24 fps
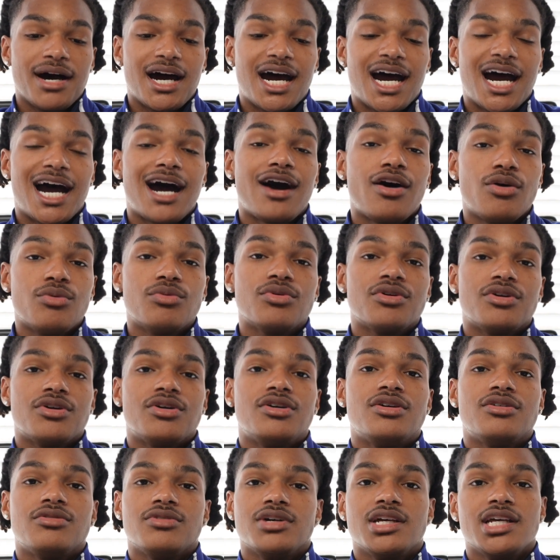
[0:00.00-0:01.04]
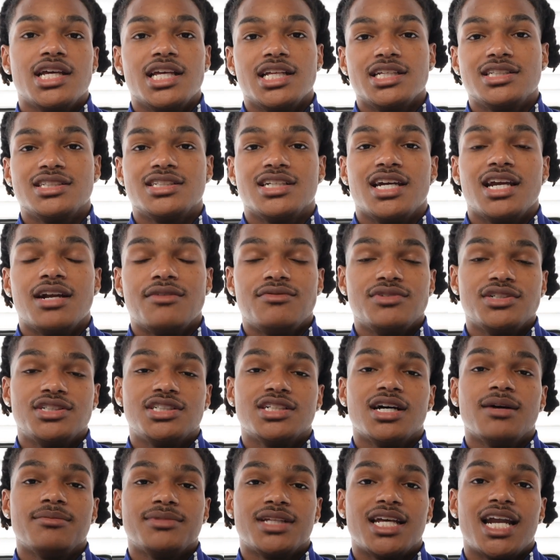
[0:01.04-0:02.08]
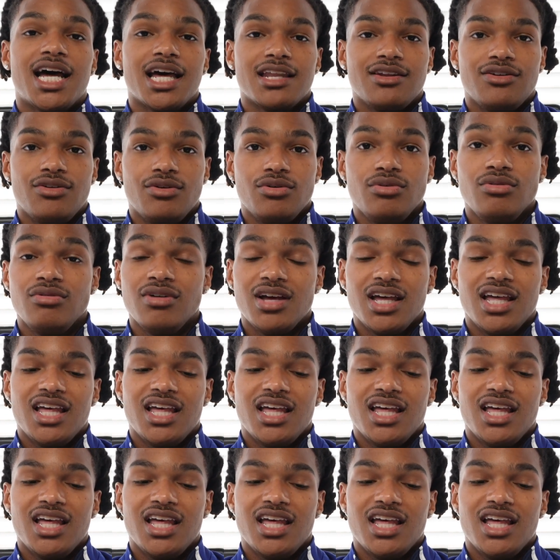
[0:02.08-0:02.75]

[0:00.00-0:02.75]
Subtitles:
power into every jump that I do,